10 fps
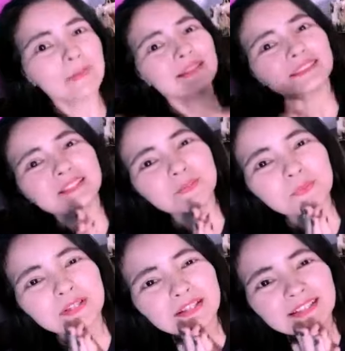but
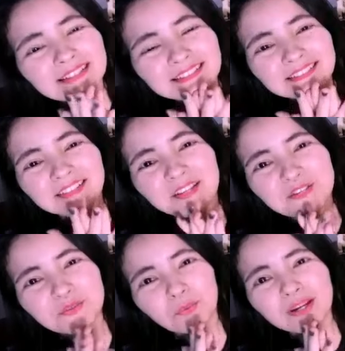this one
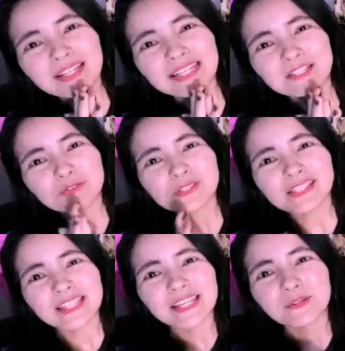is quite
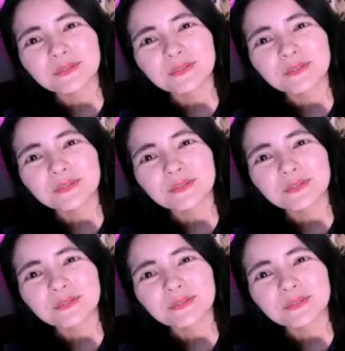interesting.